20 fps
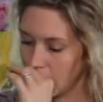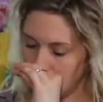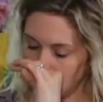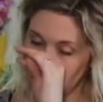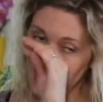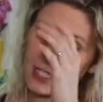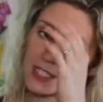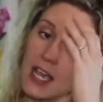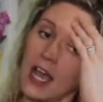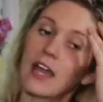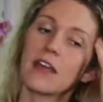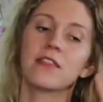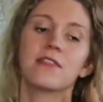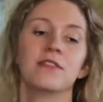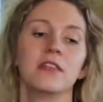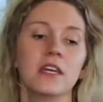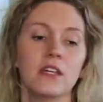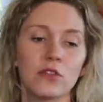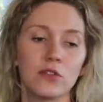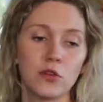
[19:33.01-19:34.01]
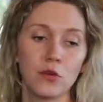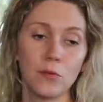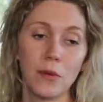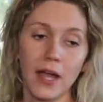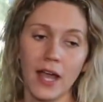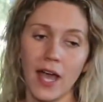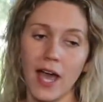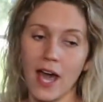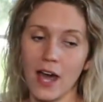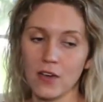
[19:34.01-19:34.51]
is I think through
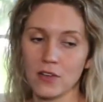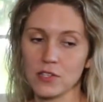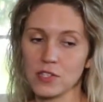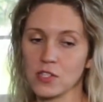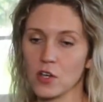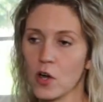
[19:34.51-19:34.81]
my house.